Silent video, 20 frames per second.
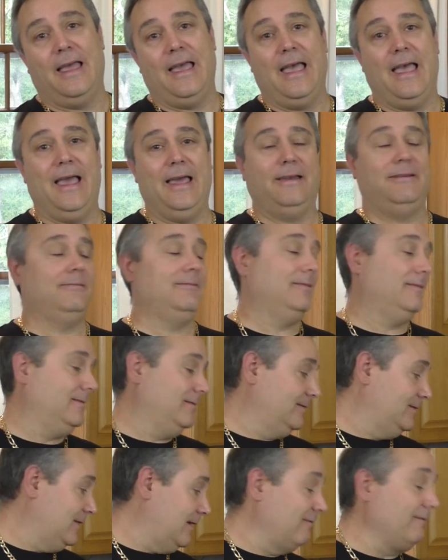And
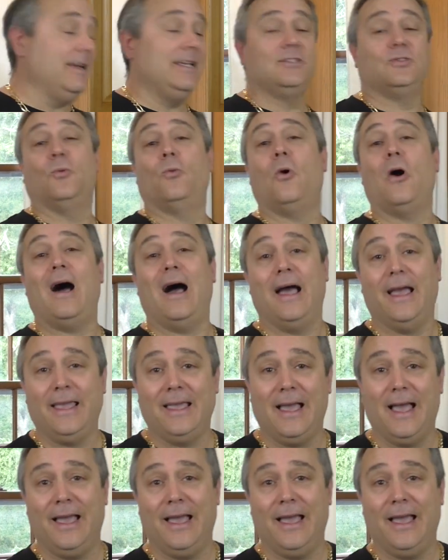the reason why